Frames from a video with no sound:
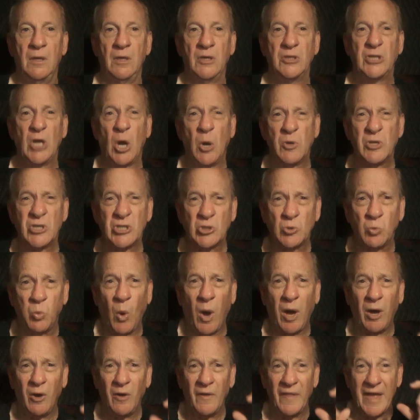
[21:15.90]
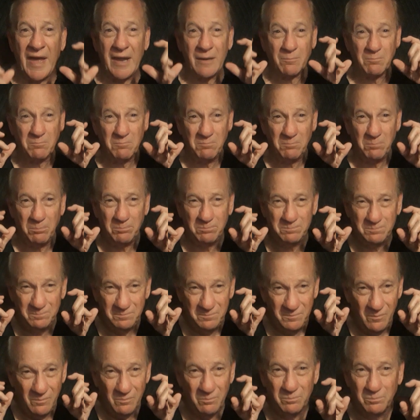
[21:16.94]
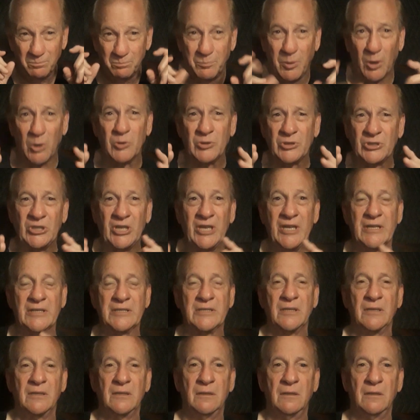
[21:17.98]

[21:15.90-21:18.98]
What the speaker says: Don't swallow that bullshit.